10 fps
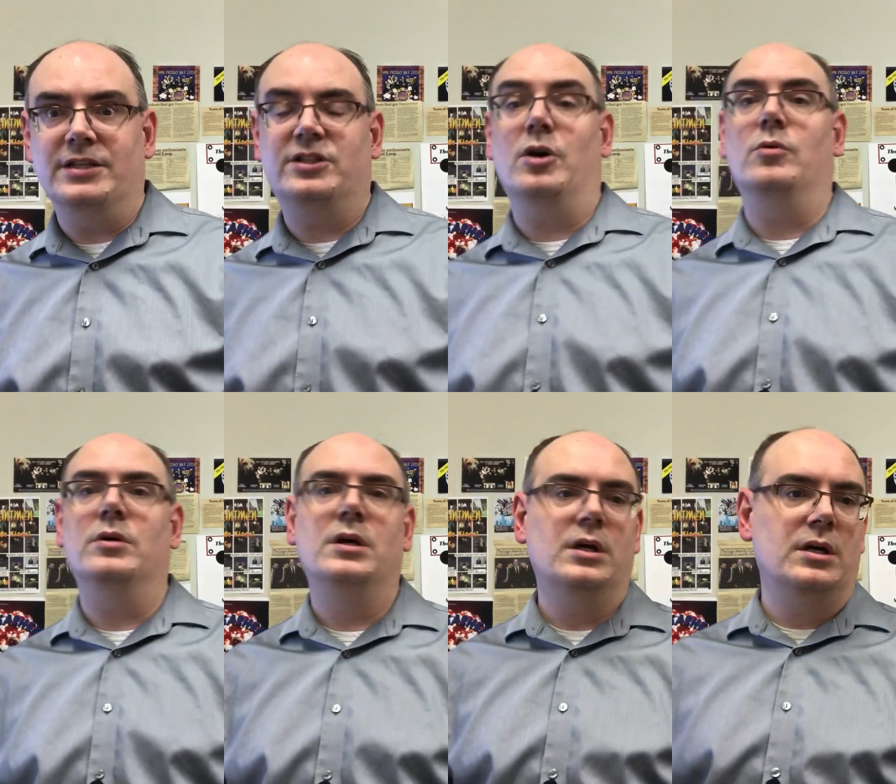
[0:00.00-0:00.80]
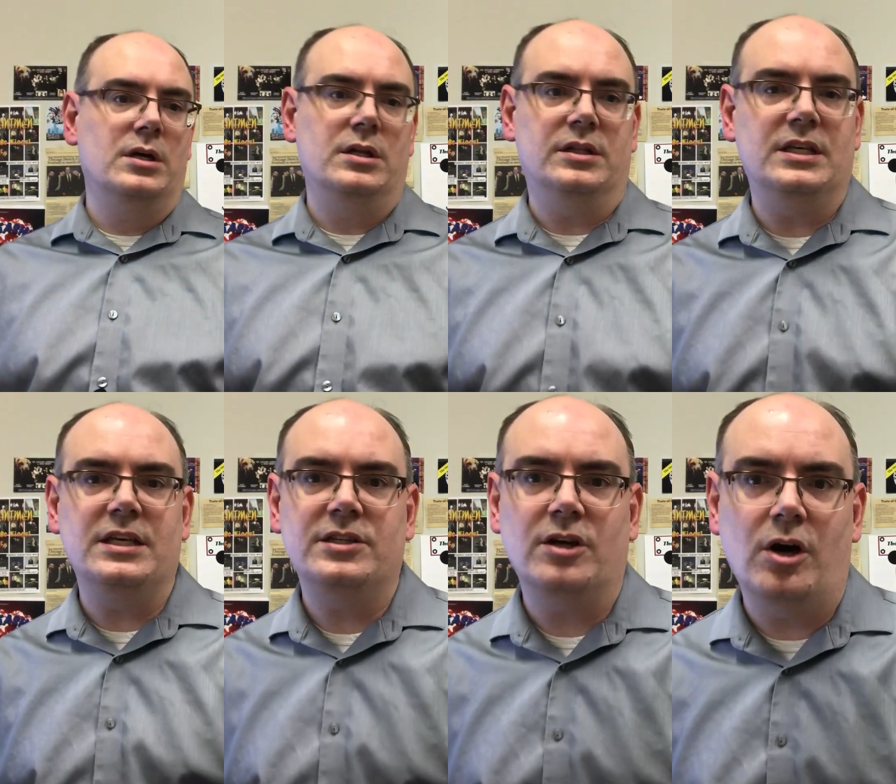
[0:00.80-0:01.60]
so
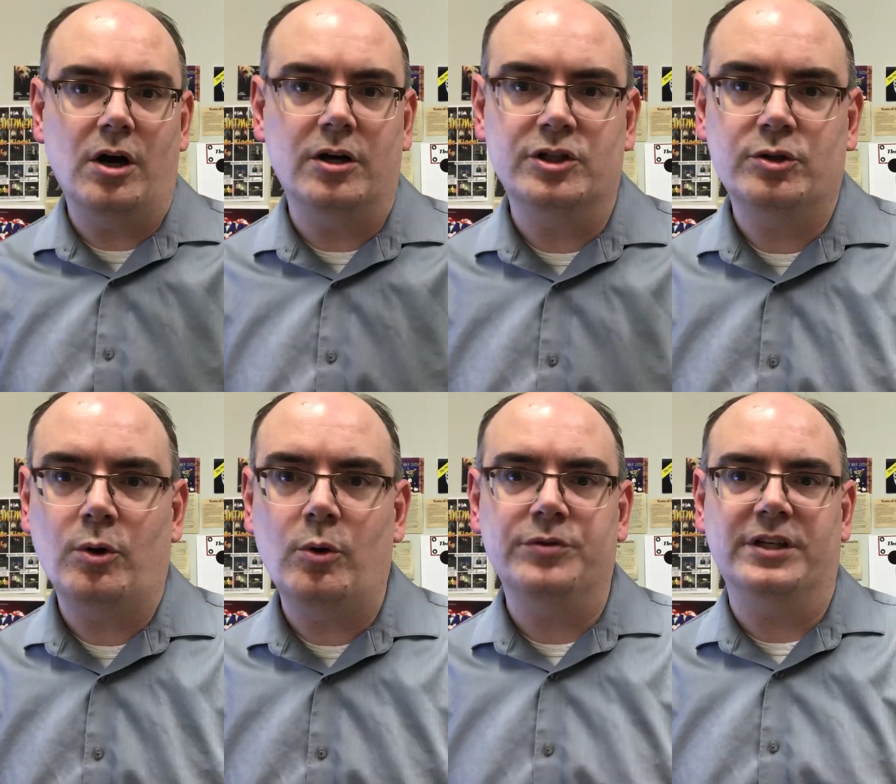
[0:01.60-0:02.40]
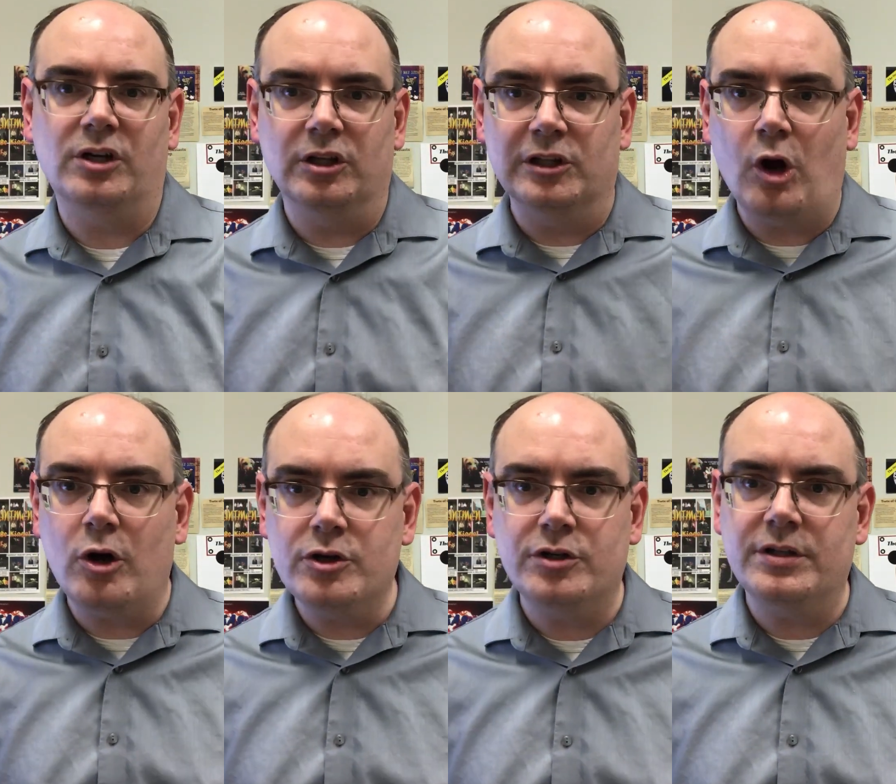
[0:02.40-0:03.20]
these are trolls that are
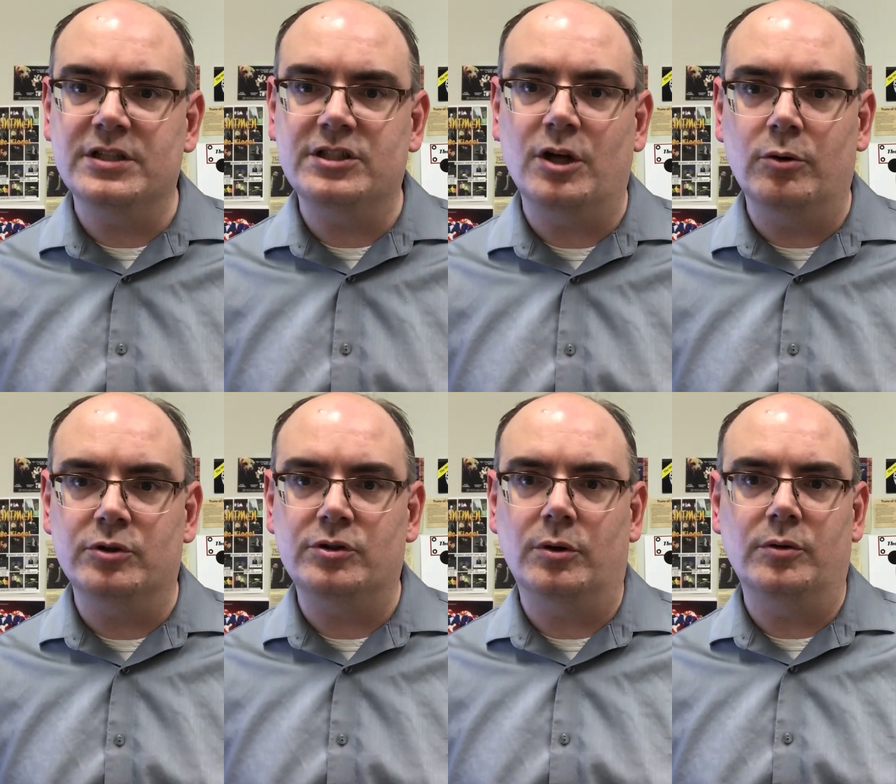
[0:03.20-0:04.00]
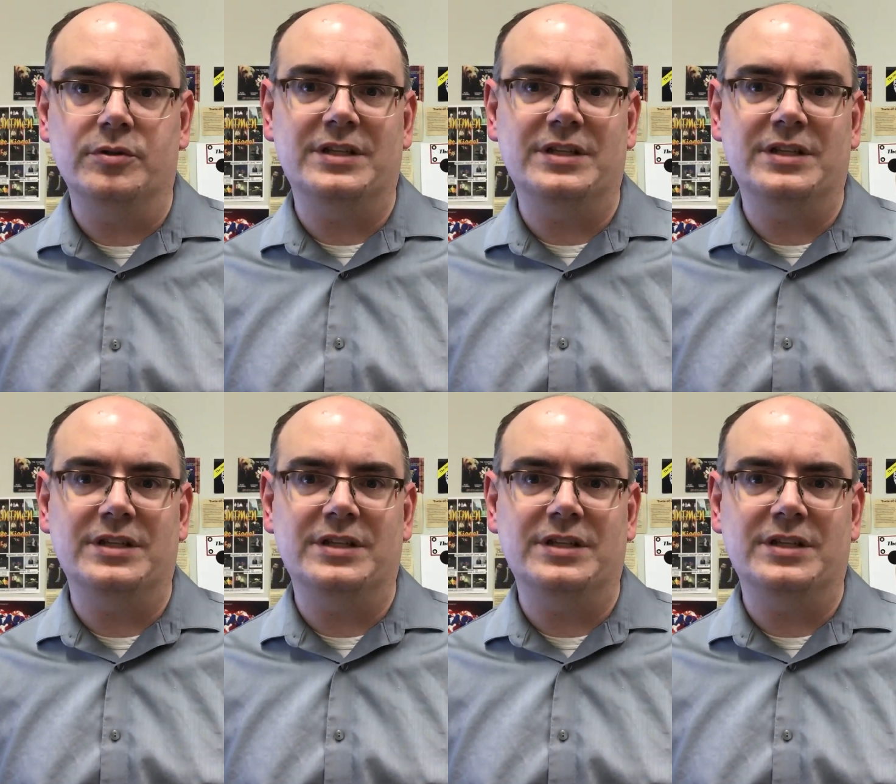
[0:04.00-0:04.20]
larger than stone trolls.